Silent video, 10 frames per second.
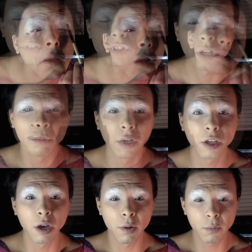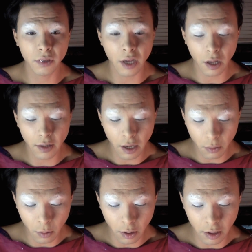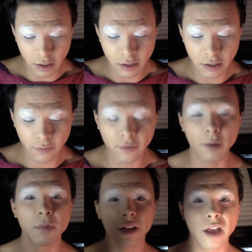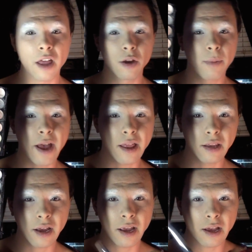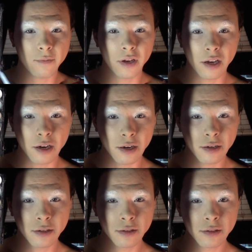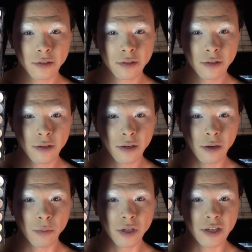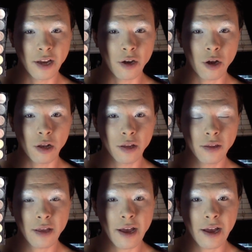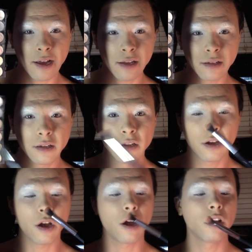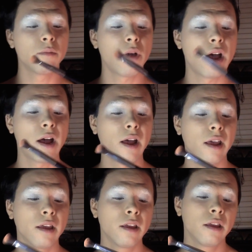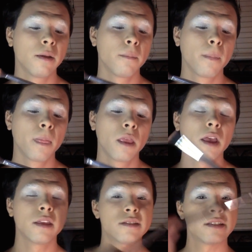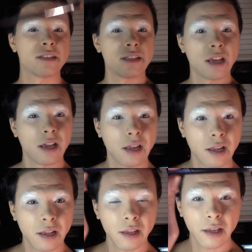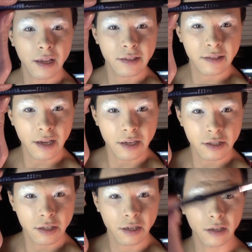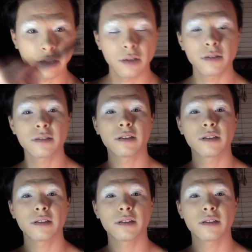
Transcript: So I'm gonna go in with all that orange from the color palette I have here. I'm gonna take all of that on my Still Essentials.